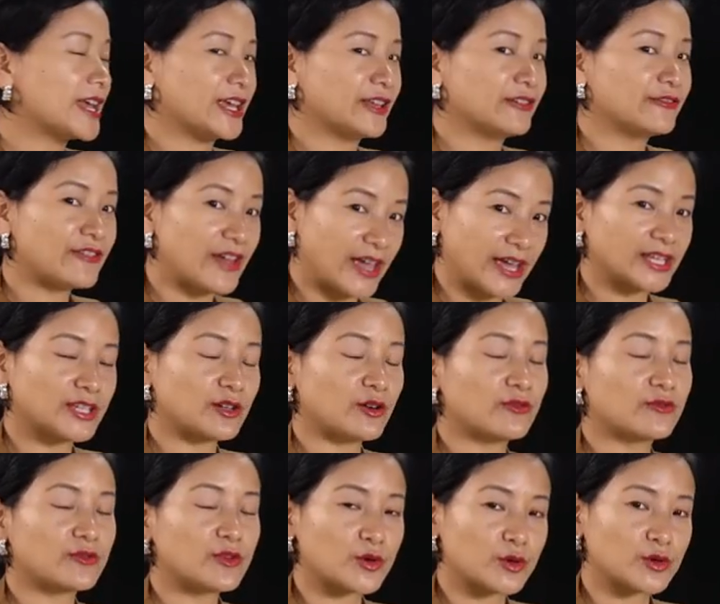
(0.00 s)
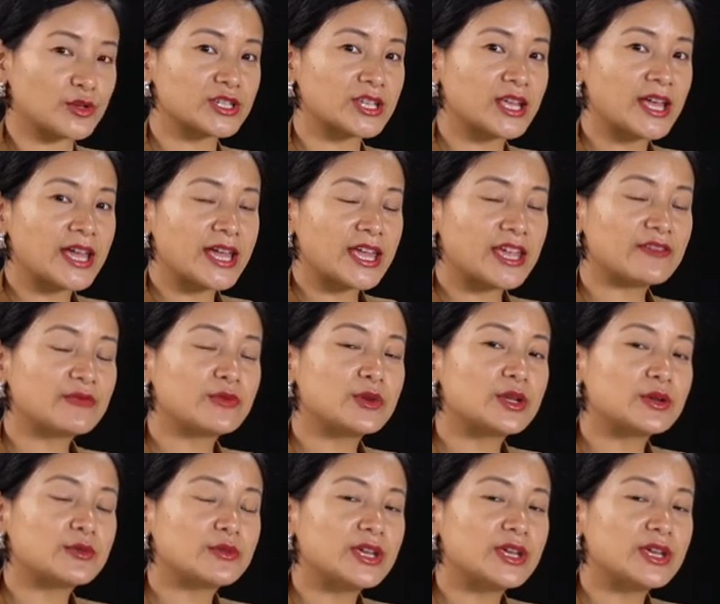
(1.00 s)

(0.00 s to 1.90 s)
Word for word: In fact, of course, if we